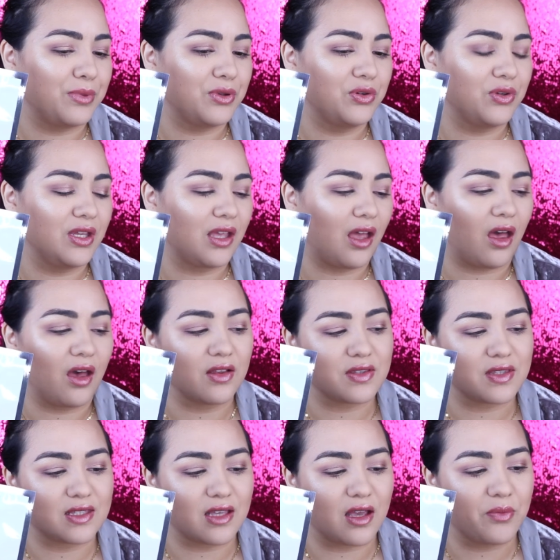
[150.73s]
Beauty
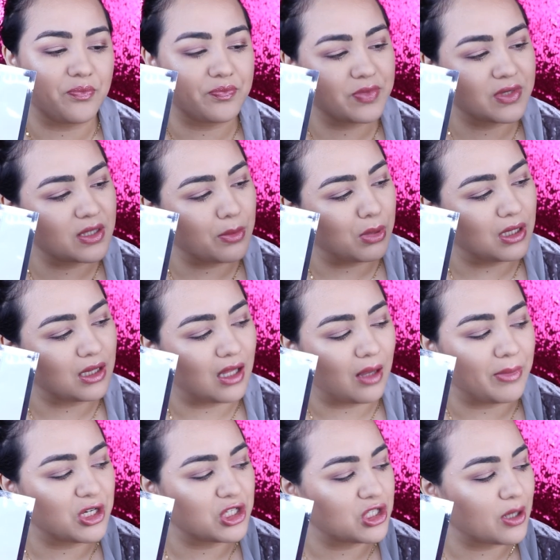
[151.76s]
Concepts
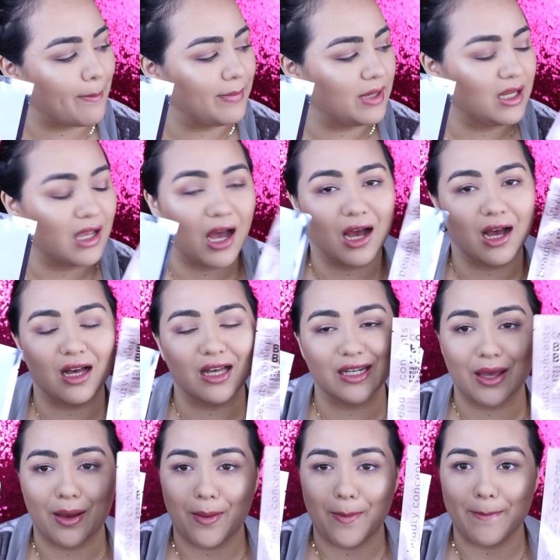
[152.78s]
Blemish
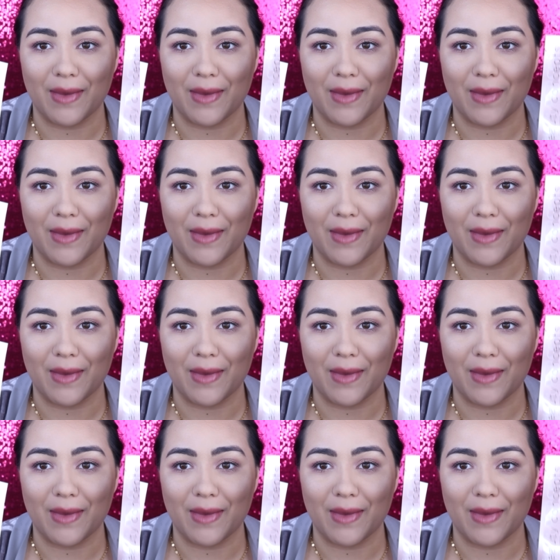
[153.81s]
Begone